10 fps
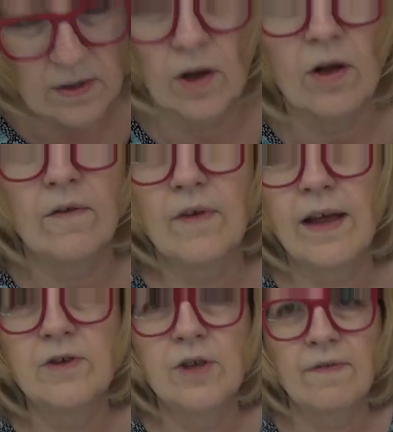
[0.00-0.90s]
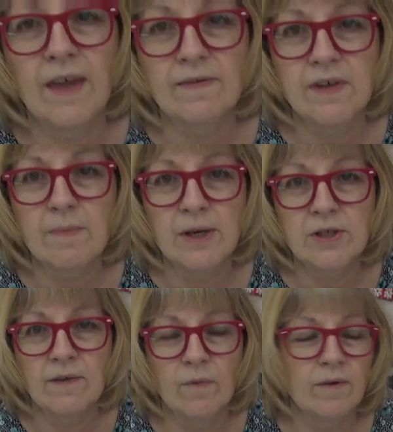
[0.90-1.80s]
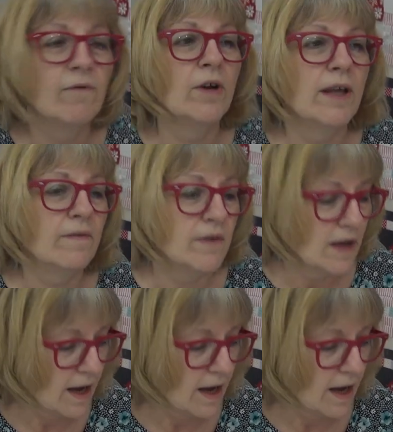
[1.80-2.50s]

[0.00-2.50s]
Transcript: You should have gifts. Everybody should have one for a gift.